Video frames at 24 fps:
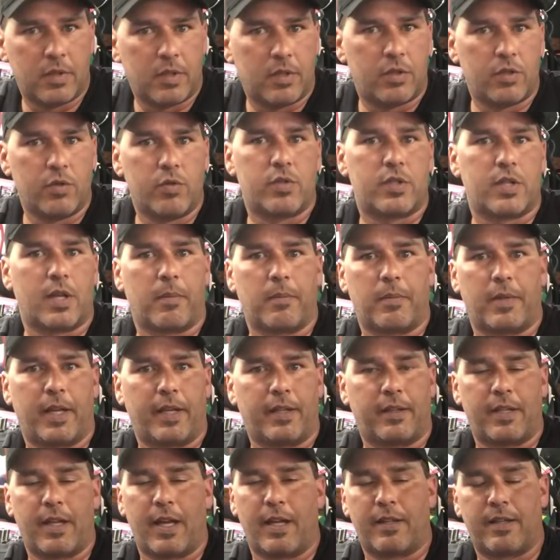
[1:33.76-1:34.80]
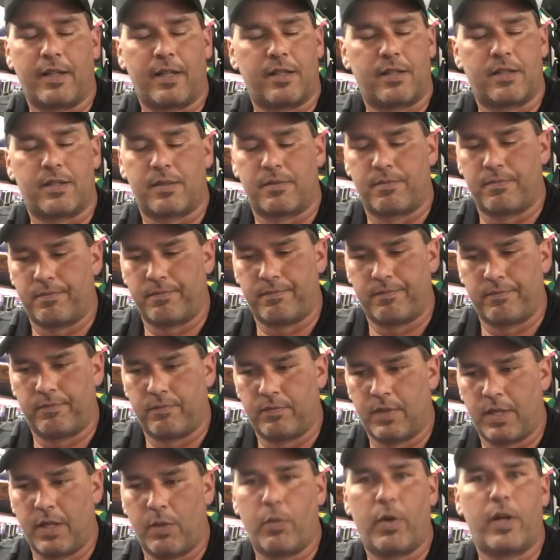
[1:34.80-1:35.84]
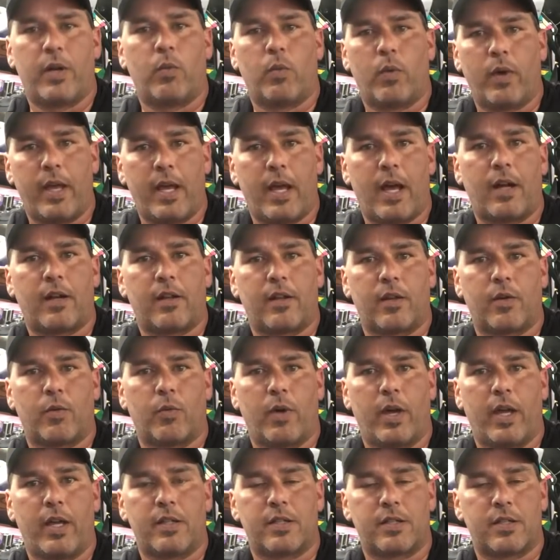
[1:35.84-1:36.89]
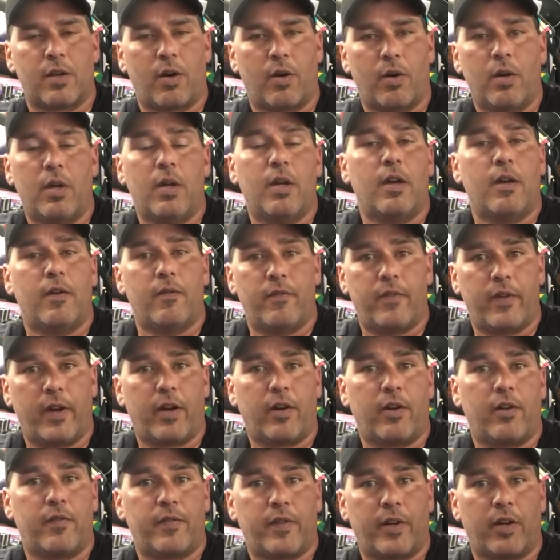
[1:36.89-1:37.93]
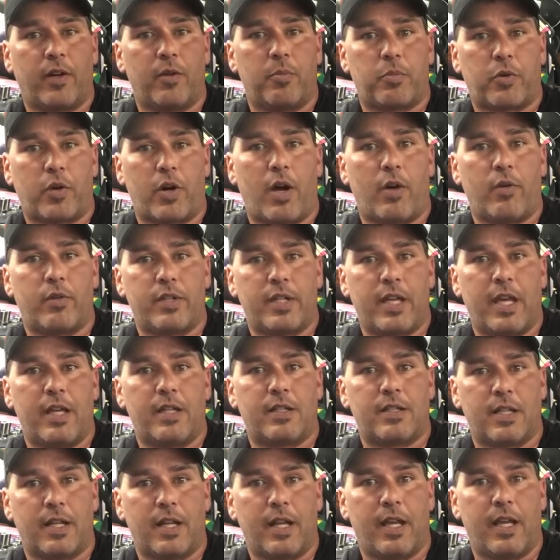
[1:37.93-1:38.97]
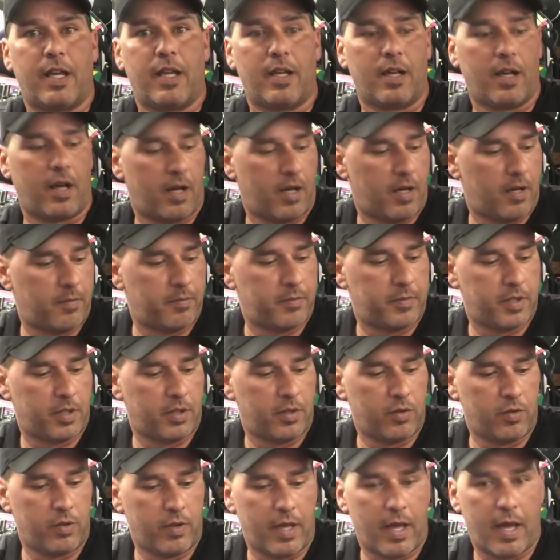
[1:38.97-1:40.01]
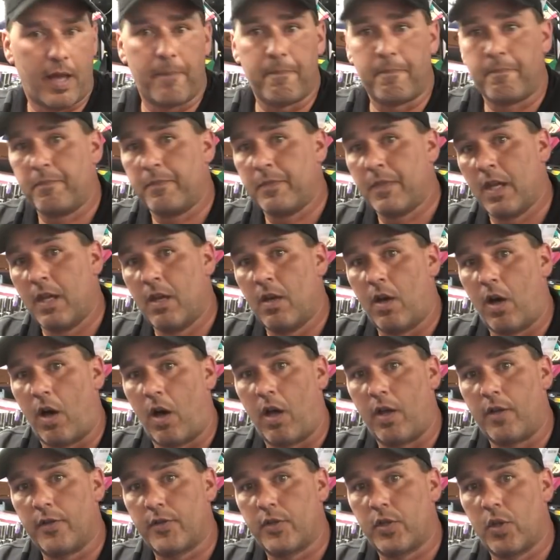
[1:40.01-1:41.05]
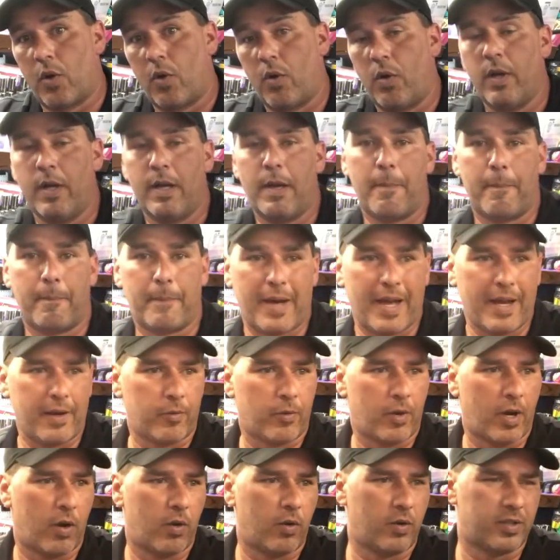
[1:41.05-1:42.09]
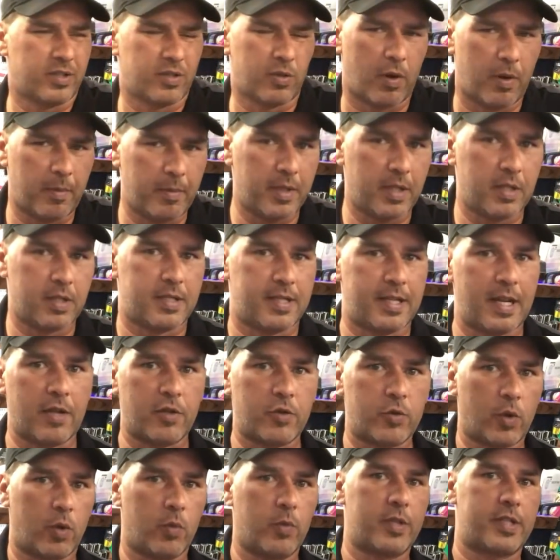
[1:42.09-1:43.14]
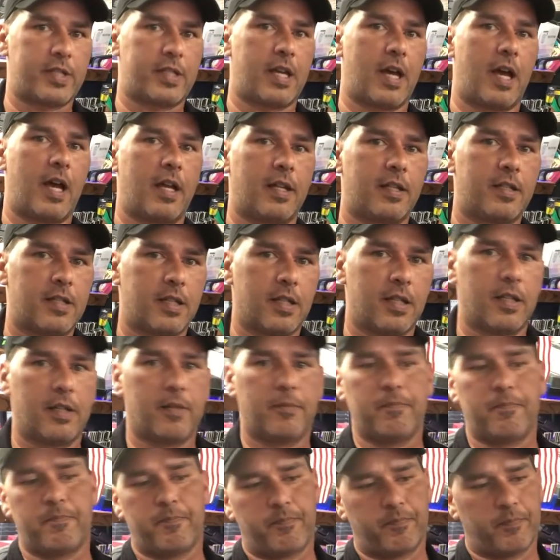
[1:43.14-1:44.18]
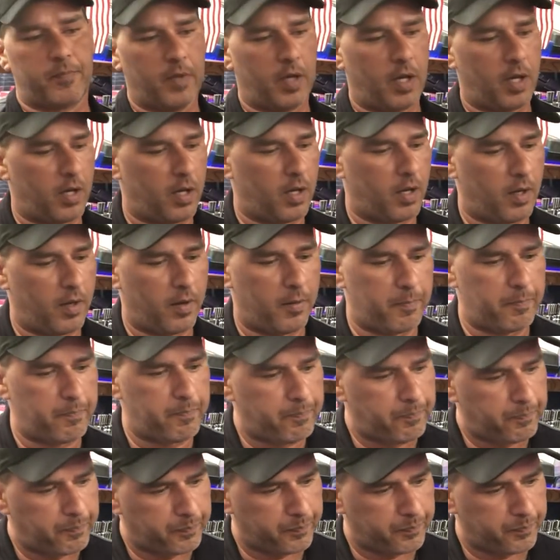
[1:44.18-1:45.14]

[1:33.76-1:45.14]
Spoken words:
do something like that. They went way out of their way. So very, very proud day today to do that. Also, my route, so I'm in central Wisconsin, and